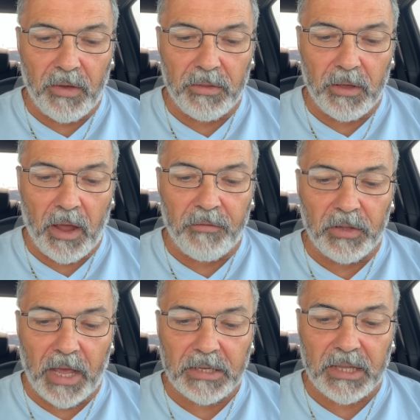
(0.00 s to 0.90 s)
the
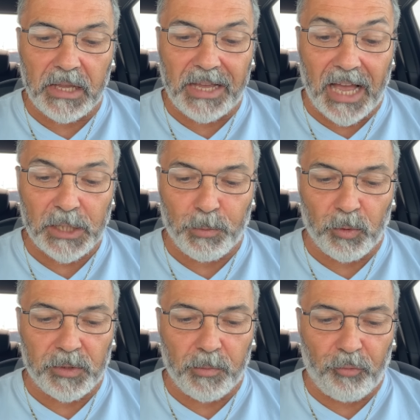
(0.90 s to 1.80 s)
everlasting gospel
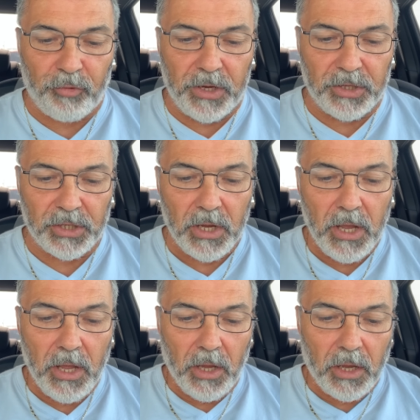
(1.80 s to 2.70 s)
to preach
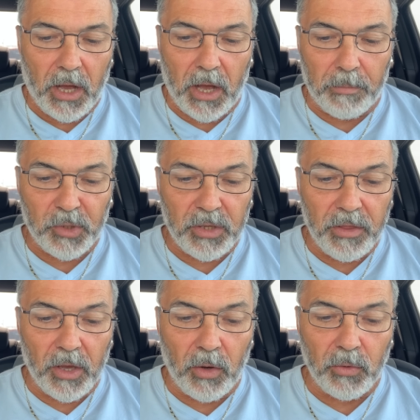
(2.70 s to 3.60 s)
um, to
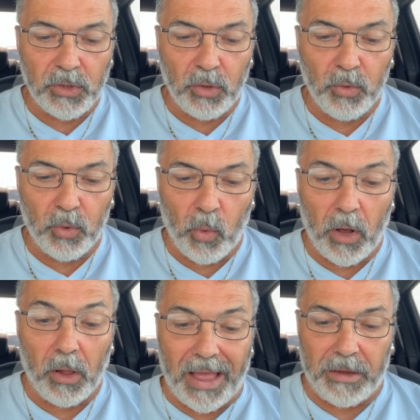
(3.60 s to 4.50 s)
those who
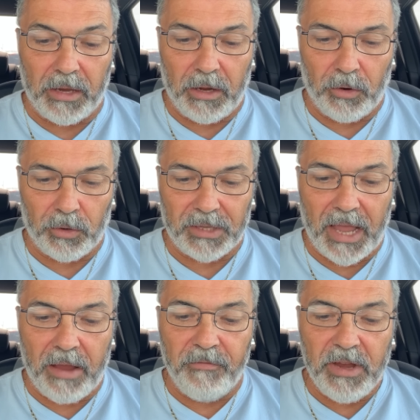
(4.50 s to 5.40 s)
dwell the earth,
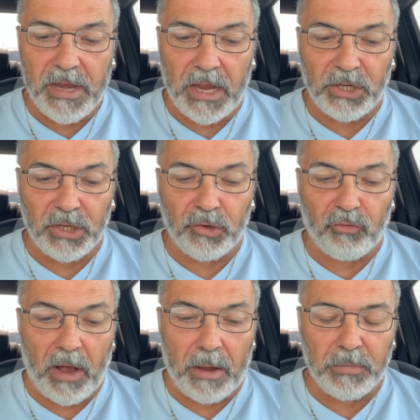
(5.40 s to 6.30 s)
to every nation,
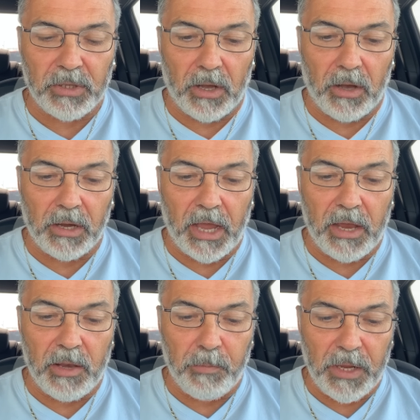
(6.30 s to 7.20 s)
tribe, tongue,
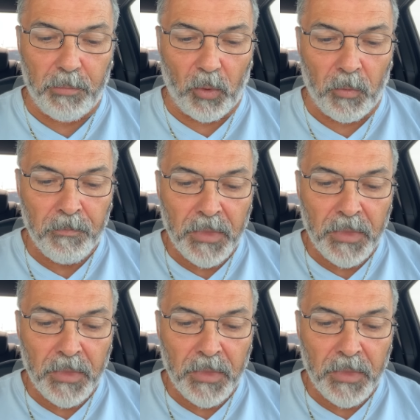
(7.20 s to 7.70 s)
and people,